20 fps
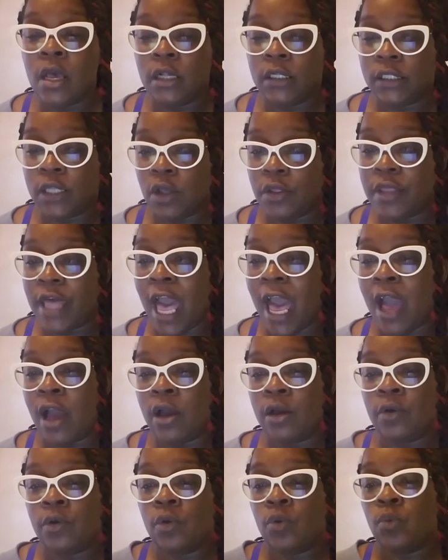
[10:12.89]
So
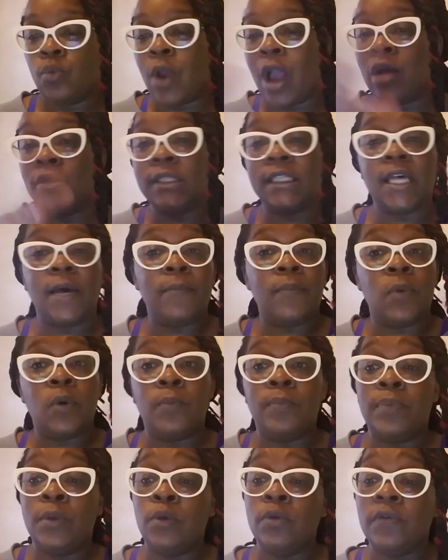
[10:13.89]
that rounds
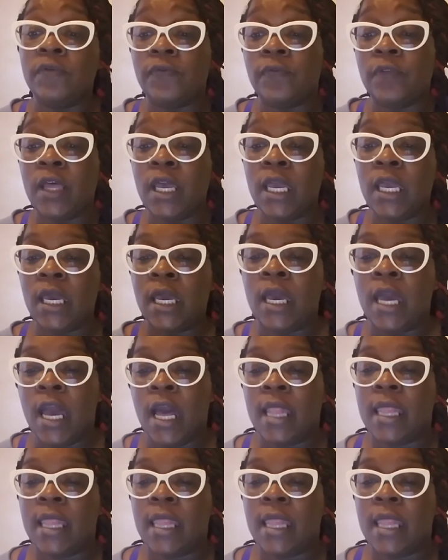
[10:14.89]
up beautifully.